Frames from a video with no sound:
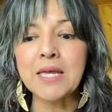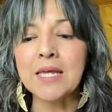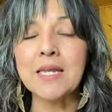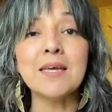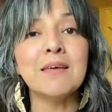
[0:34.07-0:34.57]

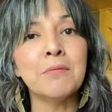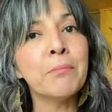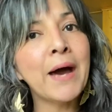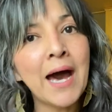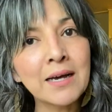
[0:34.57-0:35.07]
it
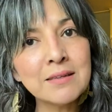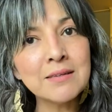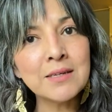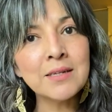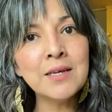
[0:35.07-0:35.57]

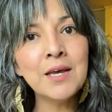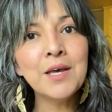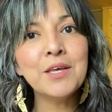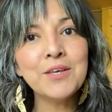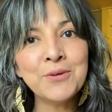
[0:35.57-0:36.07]
impacted
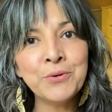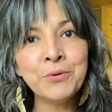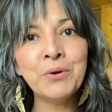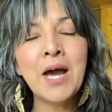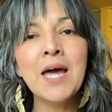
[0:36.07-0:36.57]

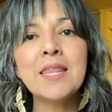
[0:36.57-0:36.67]
you,